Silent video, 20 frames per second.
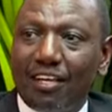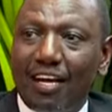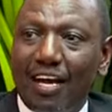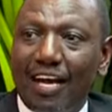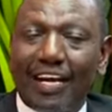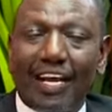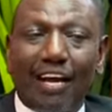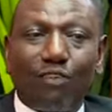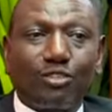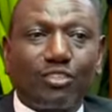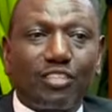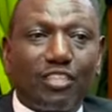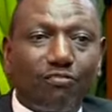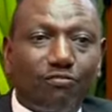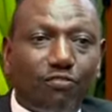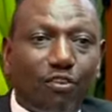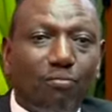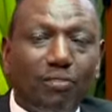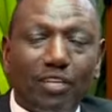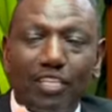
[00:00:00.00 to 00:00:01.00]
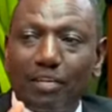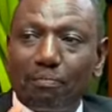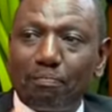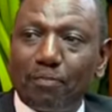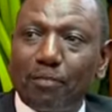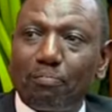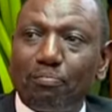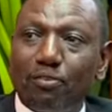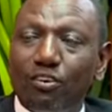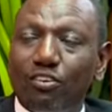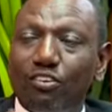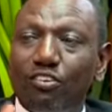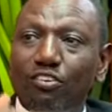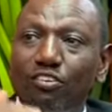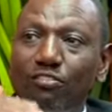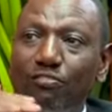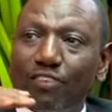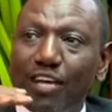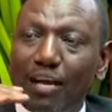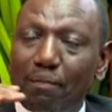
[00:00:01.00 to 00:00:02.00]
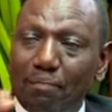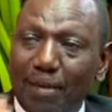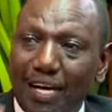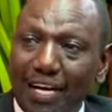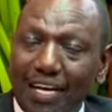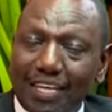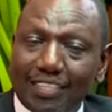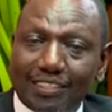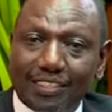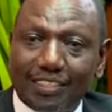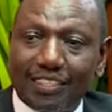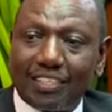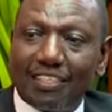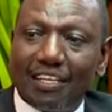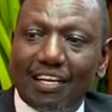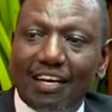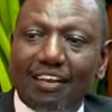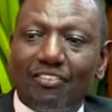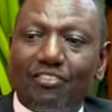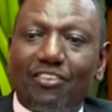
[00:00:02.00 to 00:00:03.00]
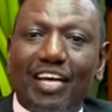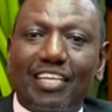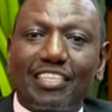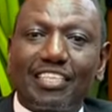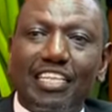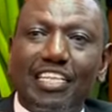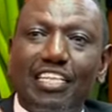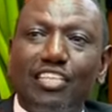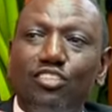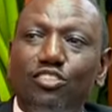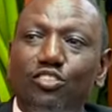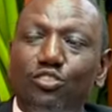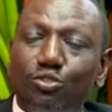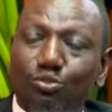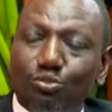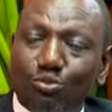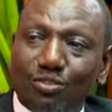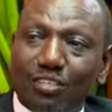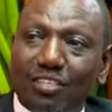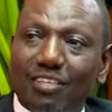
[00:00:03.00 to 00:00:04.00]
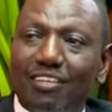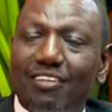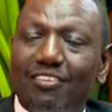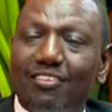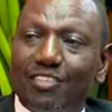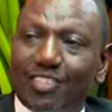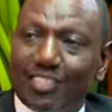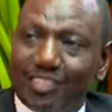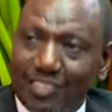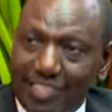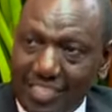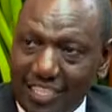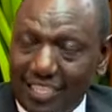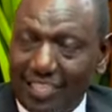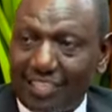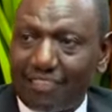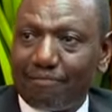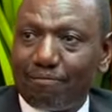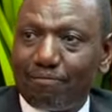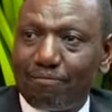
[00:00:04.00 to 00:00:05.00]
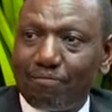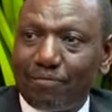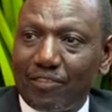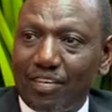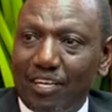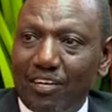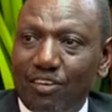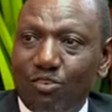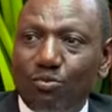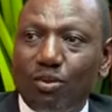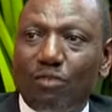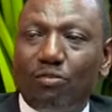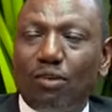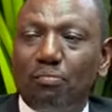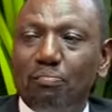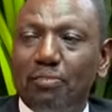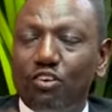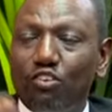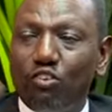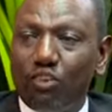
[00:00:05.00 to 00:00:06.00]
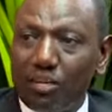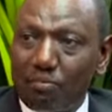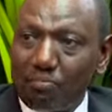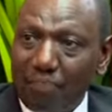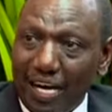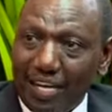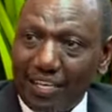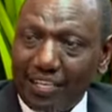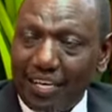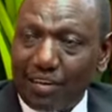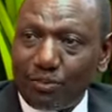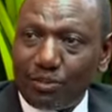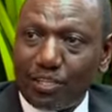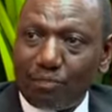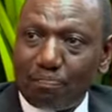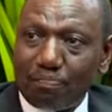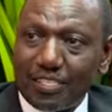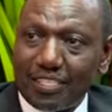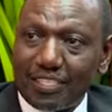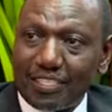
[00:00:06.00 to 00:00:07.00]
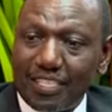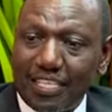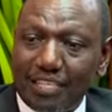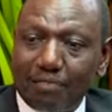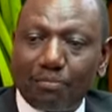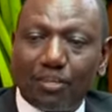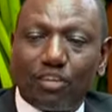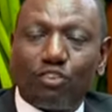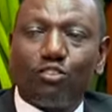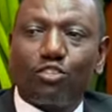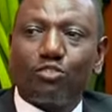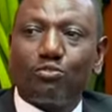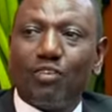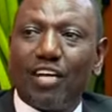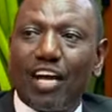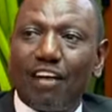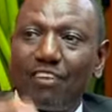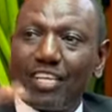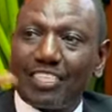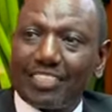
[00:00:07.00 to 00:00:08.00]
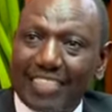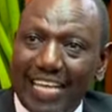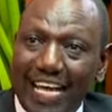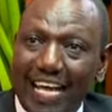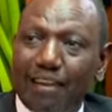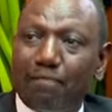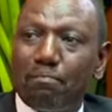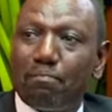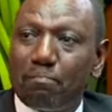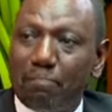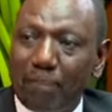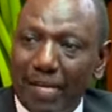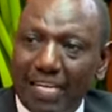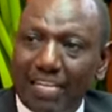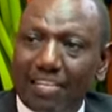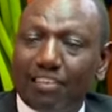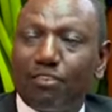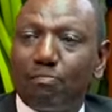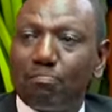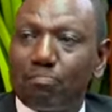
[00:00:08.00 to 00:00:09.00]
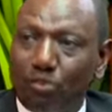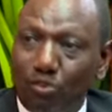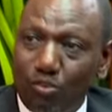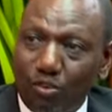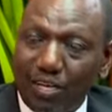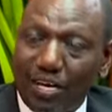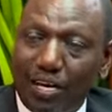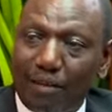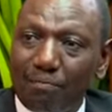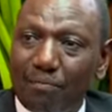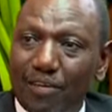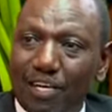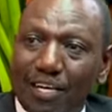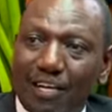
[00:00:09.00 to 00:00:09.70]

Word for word: and I was informing the people of Embakasi that in June this year, we will be going back there with the president because we have a 10 billion program